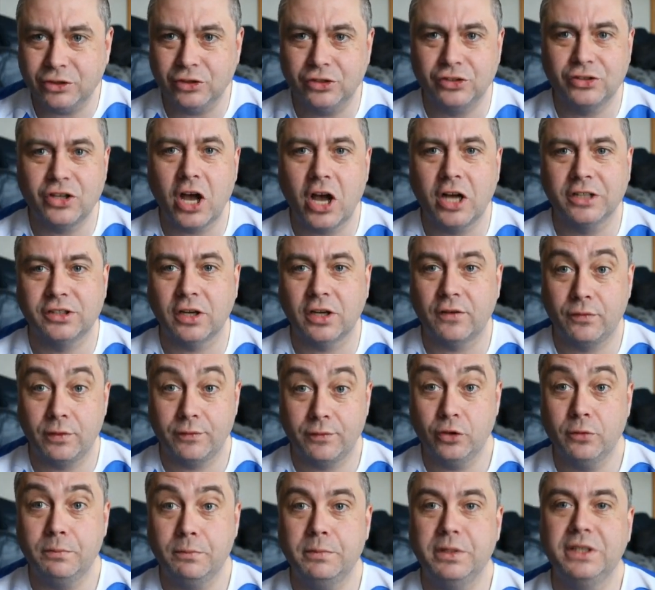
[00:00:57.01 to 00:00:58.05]
You start off
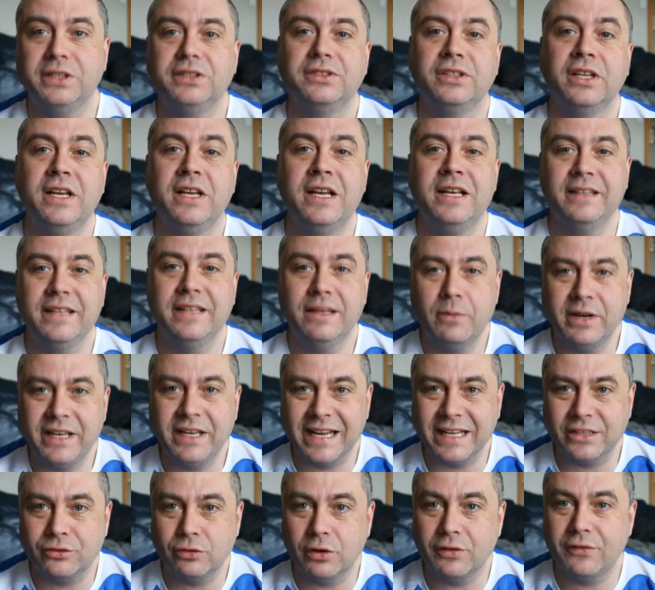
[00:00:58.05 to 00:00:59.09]
with numbers, then when you
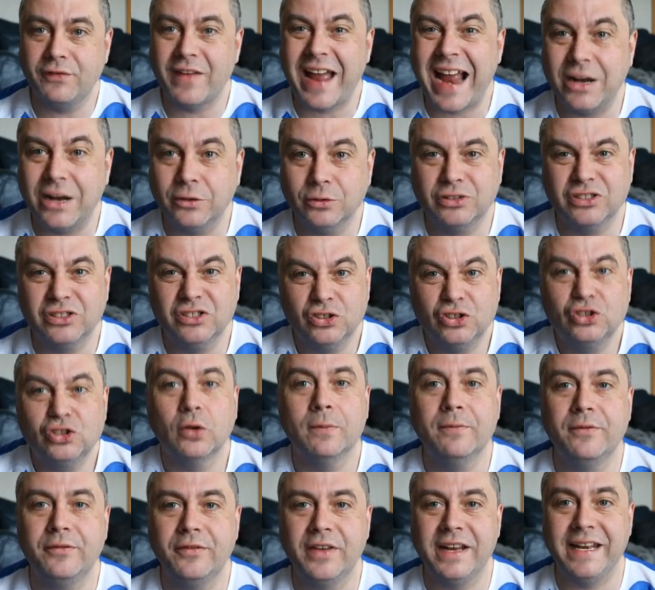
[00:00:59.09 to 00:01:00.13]
get to 1,000
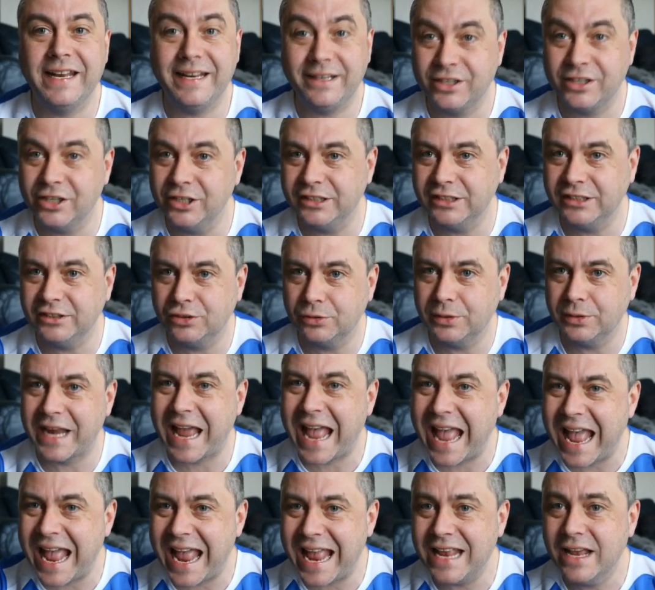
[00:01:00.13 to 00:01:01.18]
something it turns into an
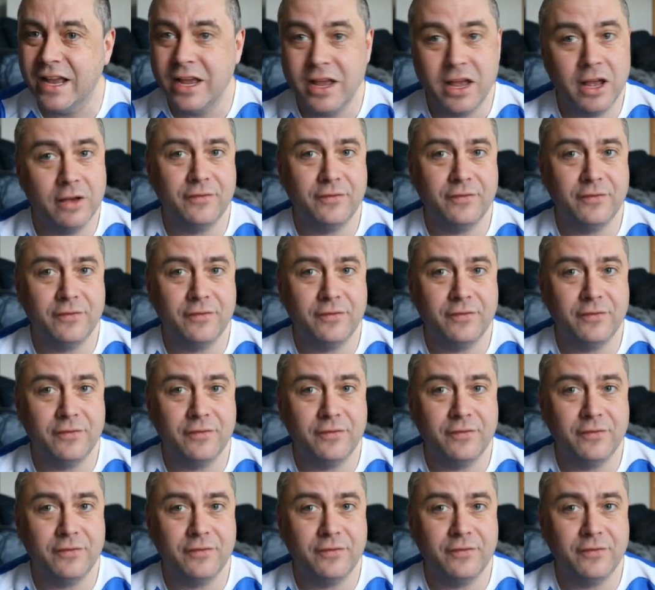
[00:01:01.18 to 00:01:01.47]
A,